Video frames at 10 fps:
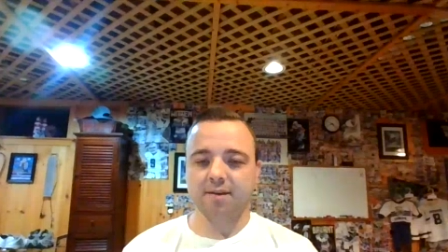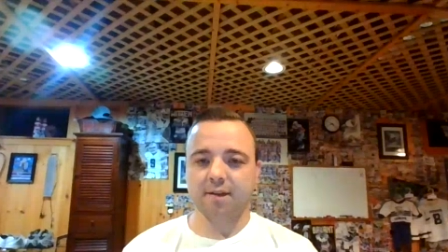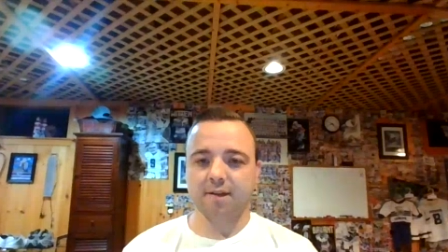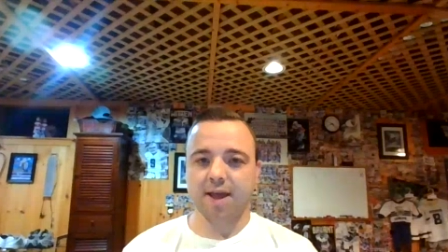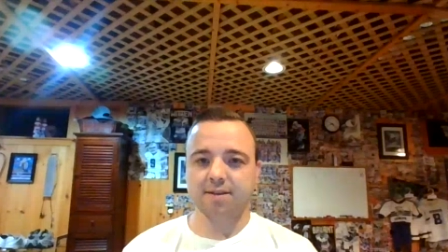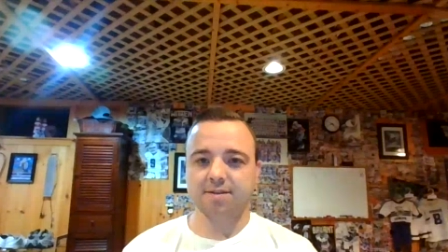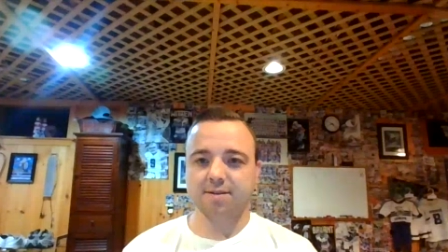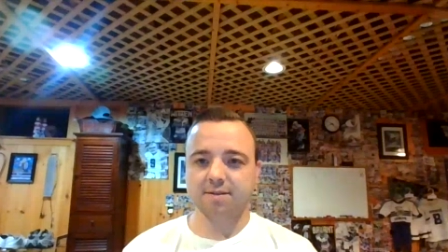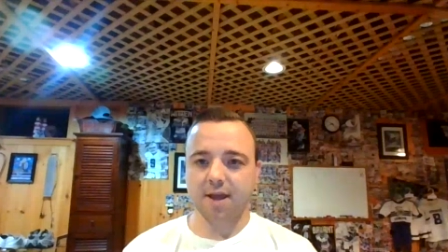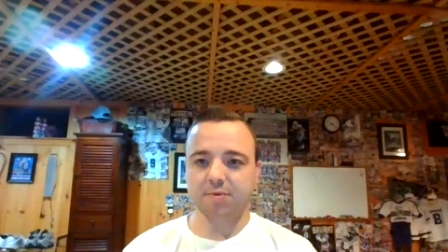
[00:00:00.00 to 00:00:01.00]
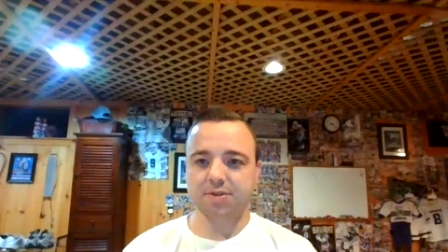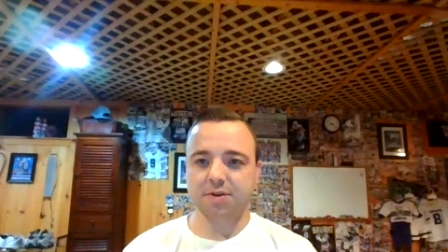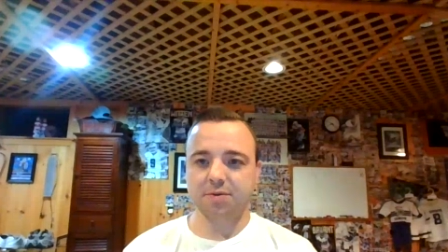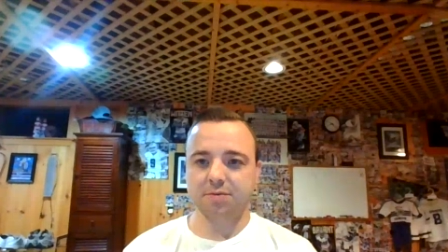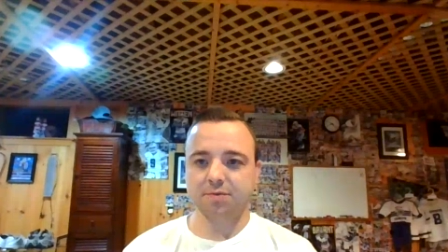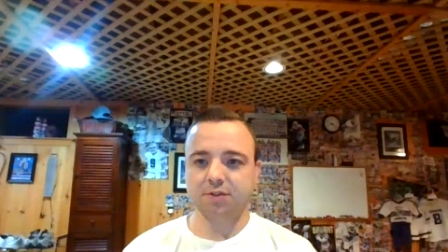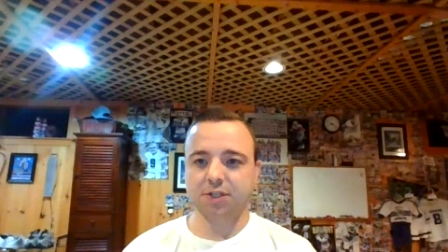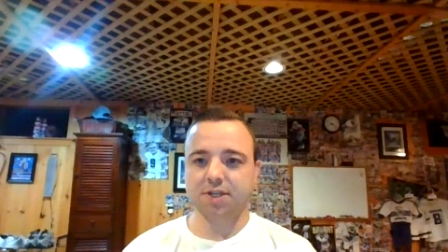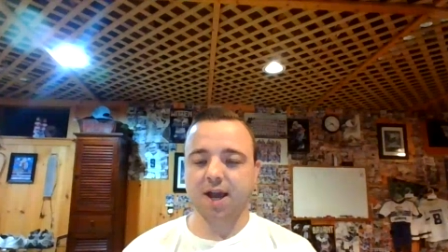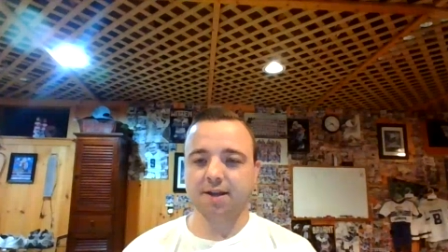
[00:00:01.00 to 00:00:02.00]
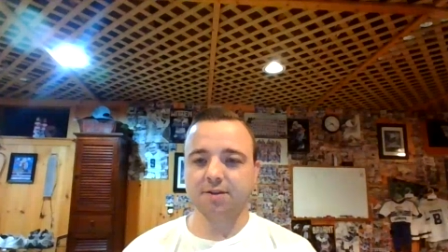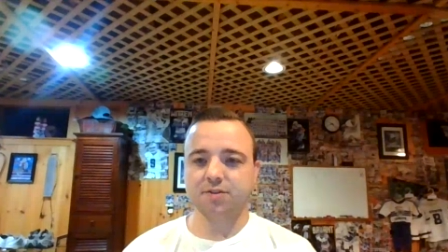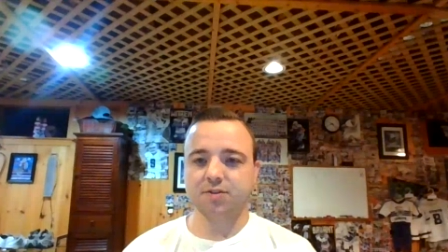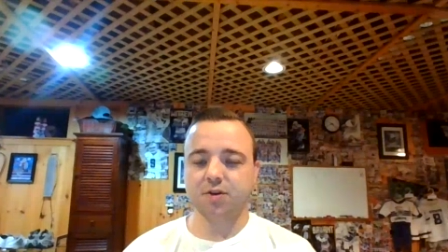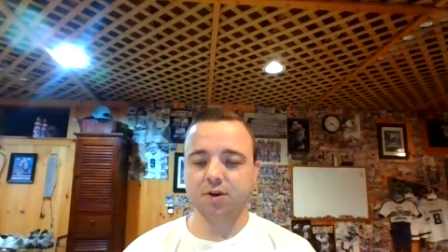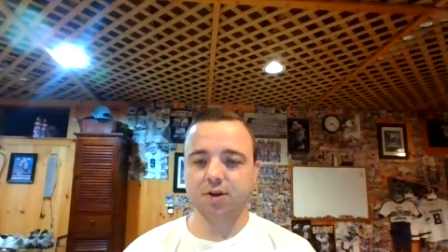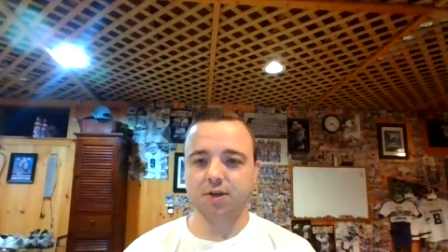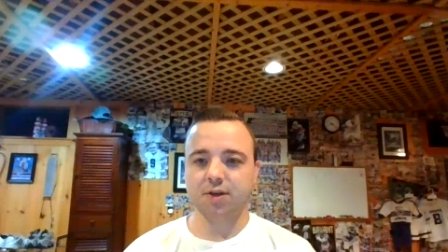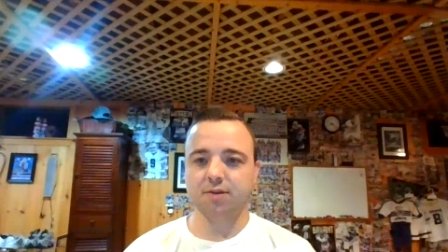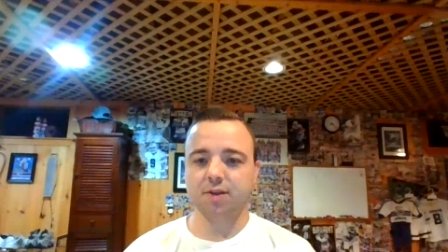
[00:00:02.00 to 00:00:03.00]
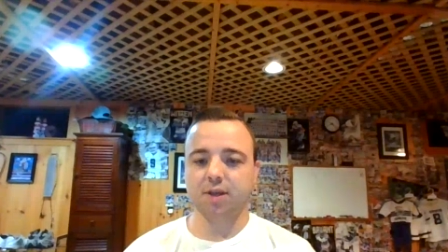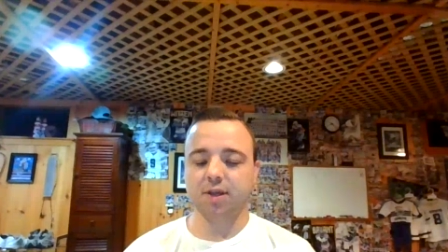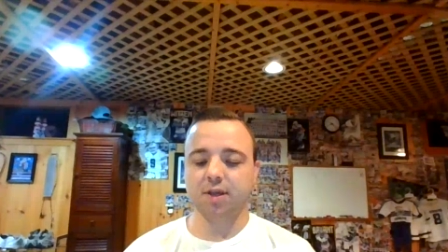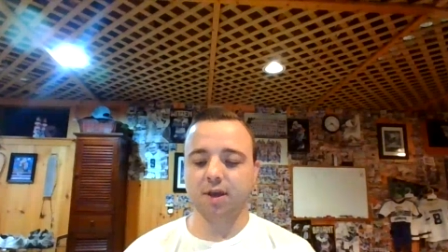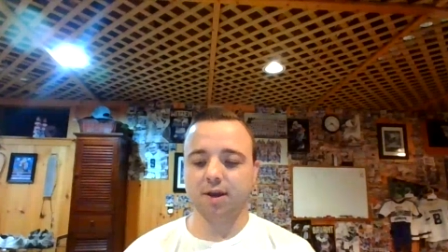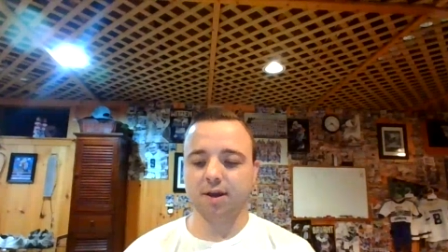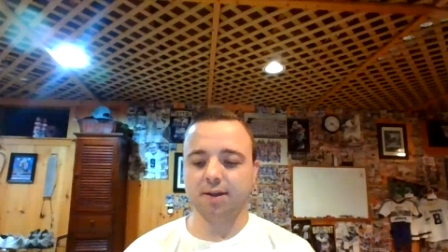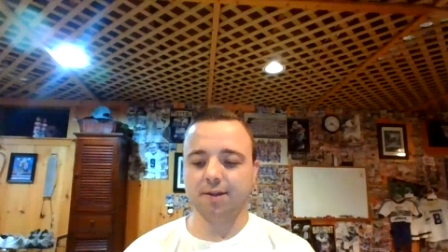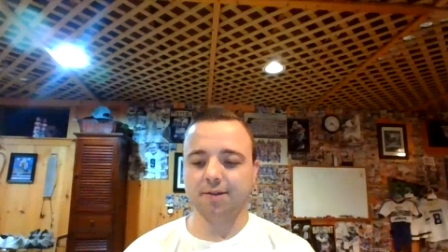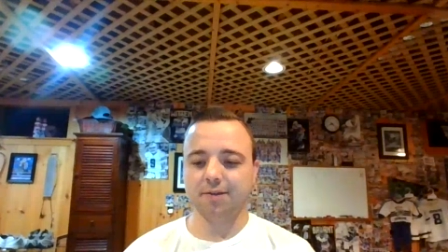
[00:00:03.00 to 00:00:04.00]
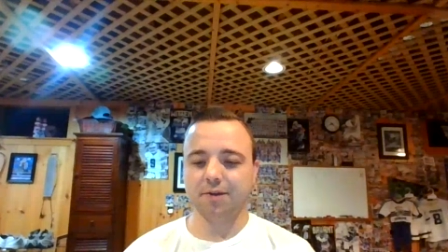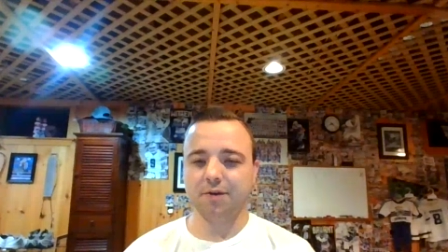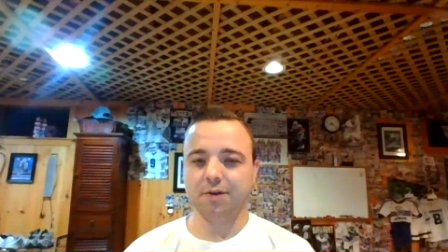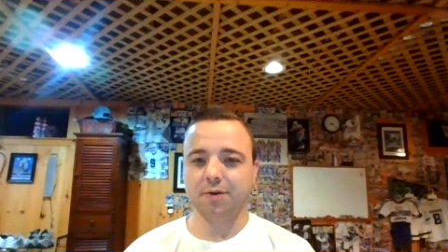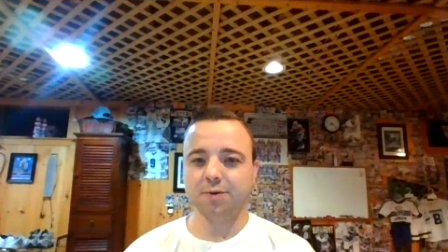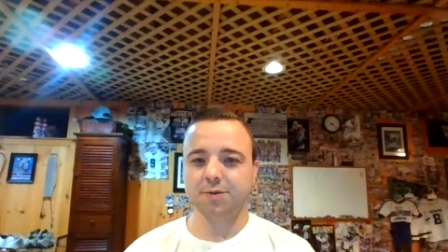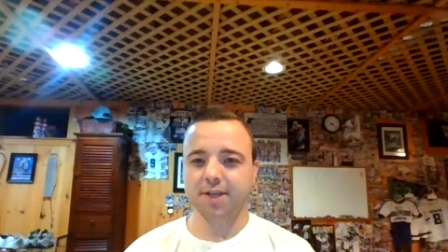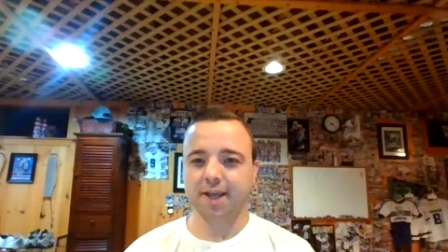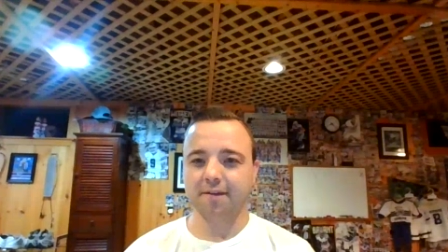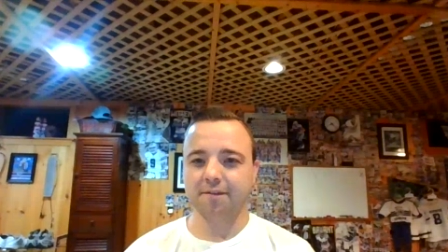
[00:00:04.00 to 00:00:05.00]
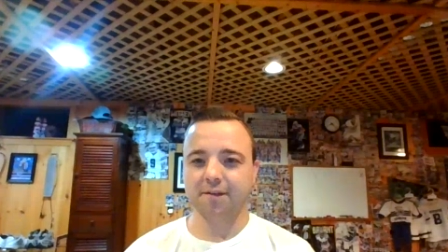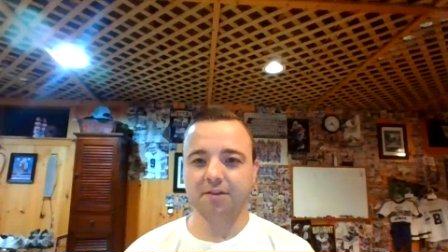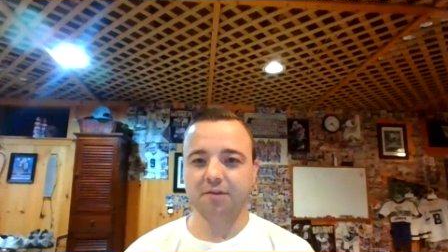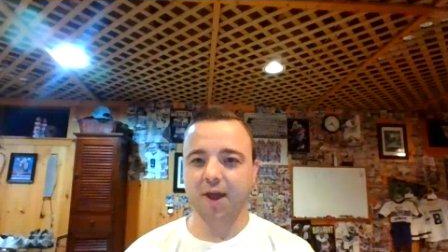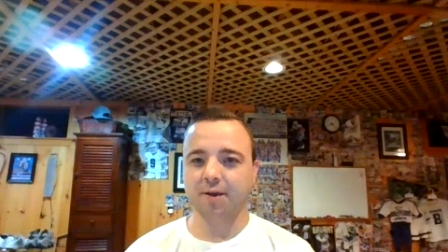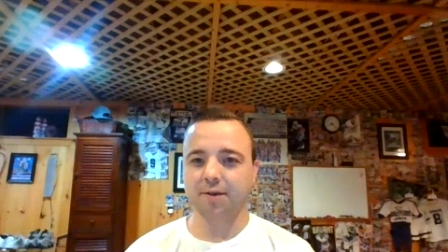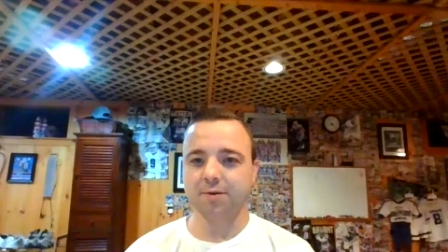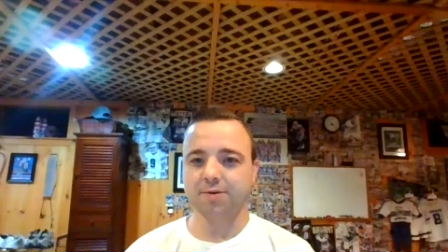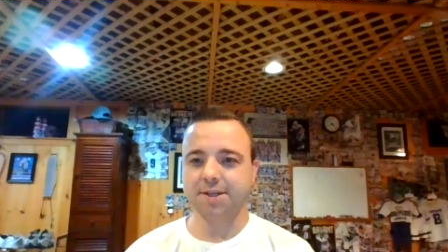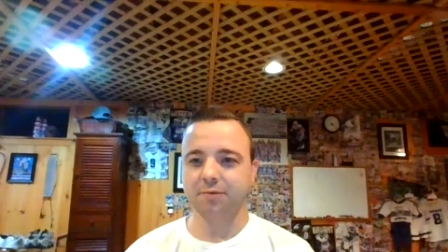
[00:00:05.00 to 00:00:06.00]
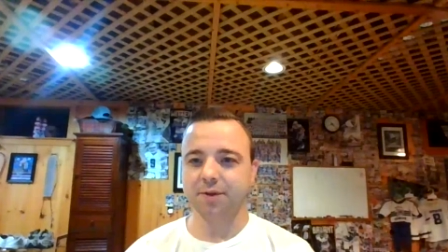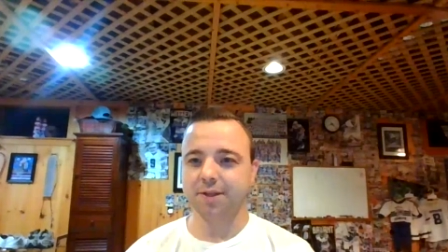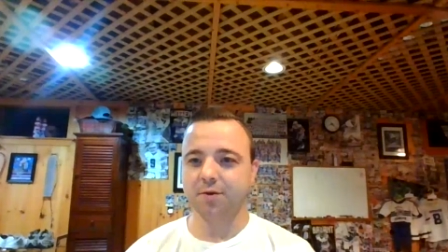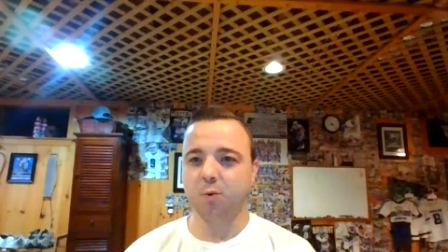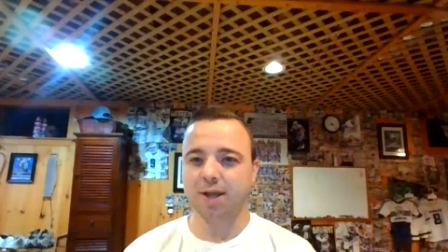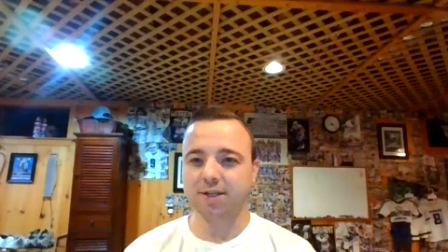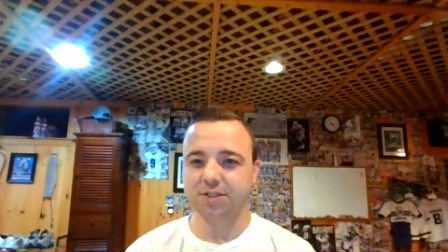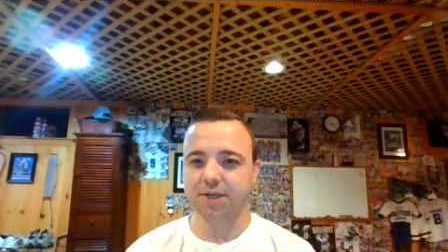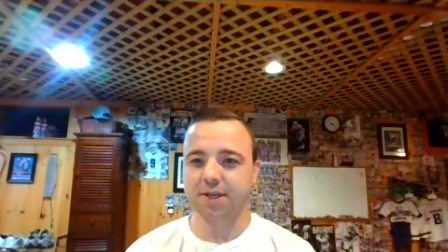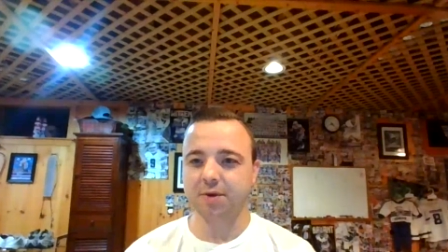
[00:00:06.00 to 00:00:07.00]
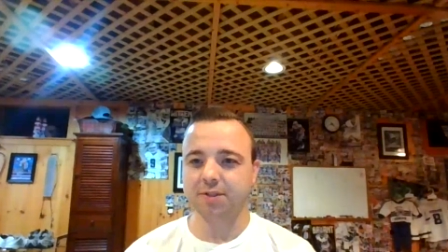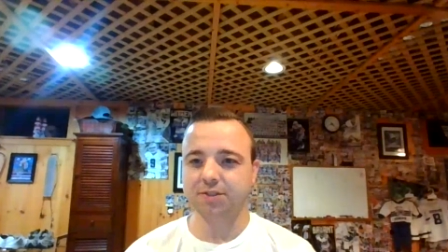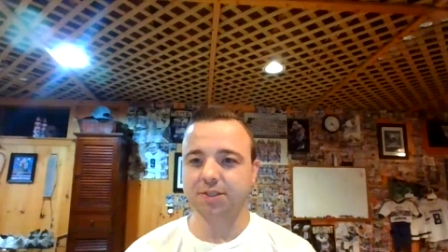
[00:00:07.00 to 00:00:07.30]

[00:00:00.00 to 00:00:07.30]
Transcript: in the last episode, she kind of took the uh, the news like at face value, didn't really question it much.